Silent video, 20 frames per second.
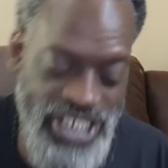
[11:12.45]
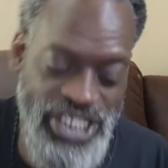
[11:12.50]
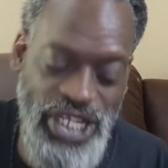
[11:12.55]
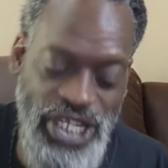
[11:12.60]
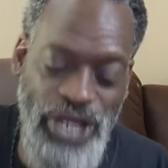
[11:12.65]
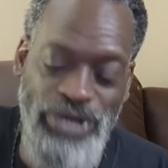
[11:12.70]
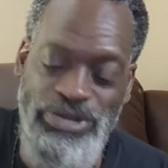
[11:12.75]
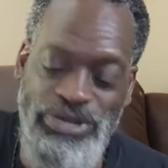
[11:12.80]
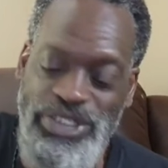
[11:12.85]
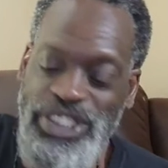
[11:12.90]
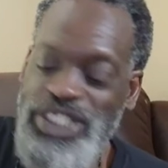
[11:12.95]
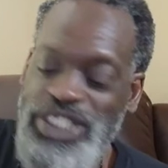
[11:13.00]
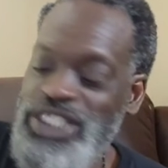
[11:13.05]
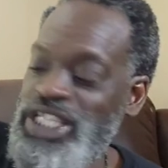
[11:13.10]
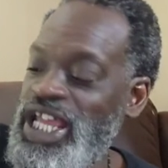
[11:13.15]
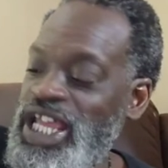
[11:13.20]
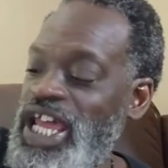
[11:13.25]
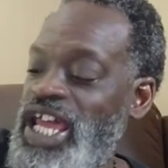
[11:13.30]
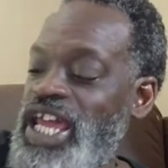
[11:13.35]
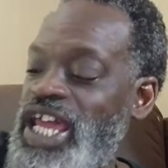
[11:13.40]
toast
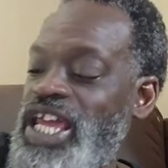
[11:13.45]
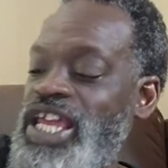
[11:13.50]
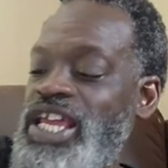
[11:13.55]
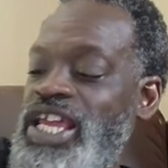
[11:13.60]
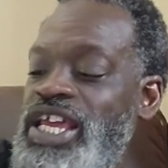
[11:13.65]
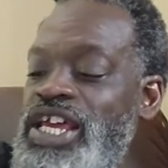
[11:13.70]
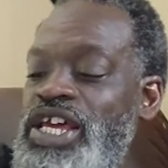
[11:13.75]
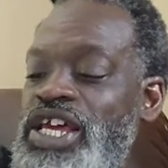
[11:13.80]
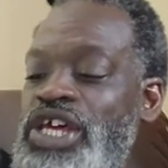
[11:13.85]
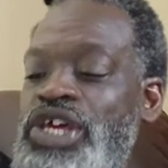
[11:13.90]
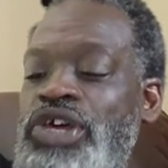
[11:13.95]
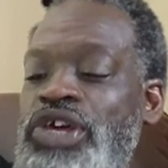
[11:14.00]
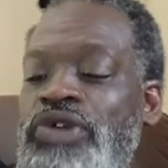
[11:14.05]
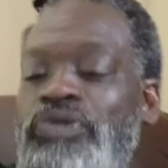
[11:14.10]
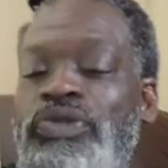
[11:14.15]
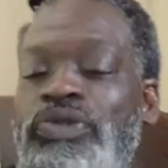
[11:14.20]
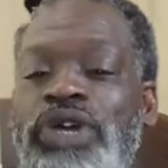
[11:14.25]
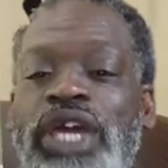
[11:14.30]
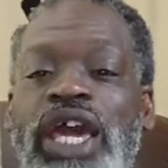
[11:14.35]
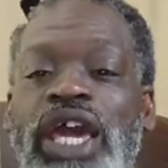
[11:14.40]
today,
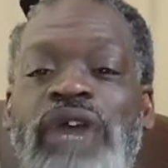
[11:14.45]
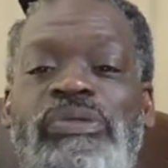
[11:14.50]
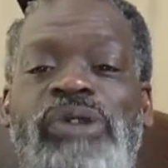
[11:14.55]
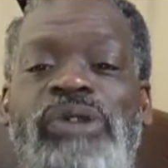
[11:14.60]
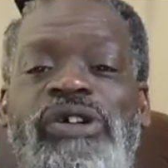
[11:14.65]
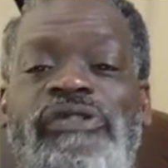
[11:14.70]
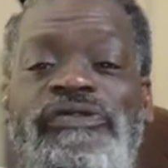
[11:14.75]
we have our